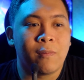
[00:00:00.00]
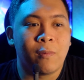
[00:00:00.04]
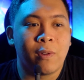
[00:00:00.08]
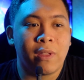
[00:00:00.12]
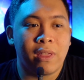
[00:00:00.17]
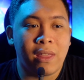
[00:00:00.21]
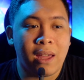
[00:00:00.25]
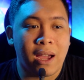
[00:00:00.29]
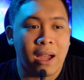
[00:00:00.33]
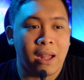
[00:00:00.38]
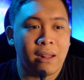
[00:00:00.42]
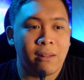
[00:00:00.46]

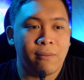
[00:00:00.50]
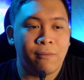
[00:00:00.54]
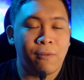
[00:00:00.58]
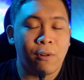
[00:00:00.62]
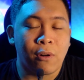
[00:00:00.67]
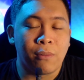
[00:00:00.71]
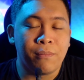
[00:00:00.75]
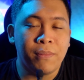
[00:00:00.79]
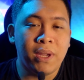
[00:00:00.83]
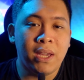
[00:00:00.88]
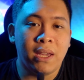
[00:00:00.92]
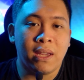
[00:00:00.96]
that
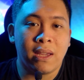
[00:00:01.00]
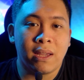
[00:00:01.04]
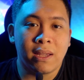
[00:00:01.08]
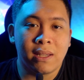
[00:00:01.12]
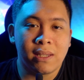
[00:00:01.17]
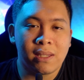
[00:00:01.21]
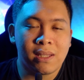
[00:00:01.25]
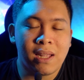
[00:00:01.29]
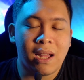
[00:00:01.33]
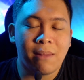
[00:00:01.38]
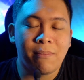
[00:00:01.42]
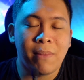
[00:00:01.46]
for me
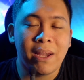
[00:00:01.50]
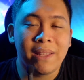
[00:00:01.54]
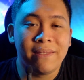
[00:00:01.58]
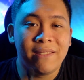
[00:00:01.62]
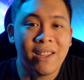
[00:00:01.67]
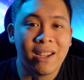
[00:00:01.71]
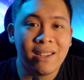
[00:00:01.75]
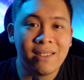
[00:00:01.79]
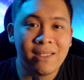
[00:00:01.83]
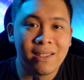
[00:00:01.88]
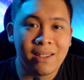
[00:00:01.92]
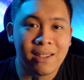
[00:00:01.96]
is that my
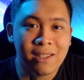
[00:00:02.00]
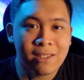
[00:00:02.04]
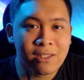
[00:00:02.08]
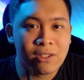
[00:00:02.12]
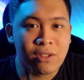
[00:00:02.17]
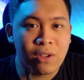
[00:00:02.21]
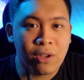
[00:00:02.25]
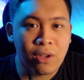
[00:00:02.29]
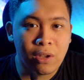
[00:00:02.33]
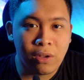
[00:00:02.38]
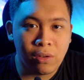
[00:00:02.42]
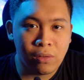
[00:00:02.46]
desk is
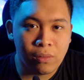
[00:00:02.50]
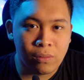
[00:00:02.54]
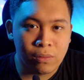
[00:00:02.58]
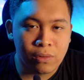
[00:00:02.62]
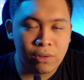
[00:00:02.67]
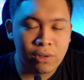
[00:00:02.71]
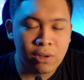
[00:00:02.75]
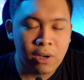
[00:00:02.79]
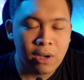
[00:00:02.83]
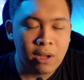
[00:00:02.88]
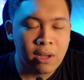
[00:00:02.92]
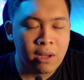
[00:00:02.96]

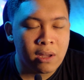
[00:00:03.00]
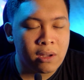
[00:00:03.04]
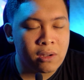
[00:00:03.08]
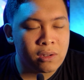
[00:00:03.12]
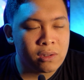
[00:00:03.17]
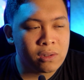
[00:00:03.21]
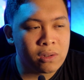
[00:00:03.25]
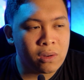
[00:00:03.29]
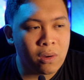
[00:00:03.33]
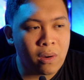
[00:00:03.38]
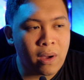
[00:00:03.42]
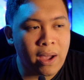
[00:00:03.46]
huge,
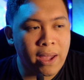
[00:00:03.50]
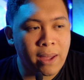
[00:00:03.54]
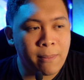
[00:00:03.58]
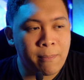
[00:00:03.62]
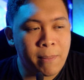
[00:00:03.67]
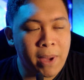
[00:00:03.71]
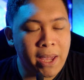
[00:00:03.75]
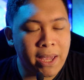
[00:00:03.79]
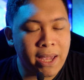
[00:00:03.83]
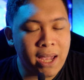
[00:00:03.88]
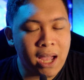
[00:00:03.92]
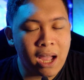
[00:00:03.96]
so
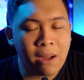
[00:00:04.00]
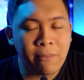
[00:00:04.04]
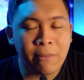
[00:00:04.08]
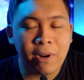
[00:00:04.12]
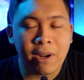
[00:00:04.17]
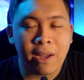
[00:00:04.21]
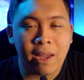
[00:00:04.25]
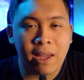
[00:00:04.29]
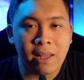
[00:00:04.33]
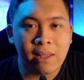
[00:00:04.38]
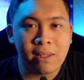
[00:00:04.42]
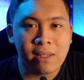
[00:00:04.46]
my camera
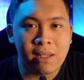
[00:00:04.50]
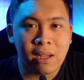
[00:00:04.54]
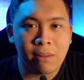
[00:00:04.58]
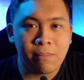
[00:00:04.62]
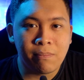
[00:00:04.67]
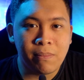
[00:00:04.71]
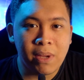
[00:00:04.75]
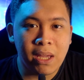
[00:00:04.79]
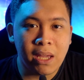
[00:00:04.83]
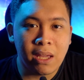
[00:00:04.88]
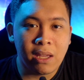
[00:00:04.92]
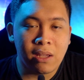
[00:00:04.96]
ends
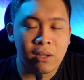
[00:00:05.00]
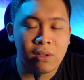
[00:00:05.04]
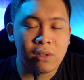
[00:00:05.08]
up being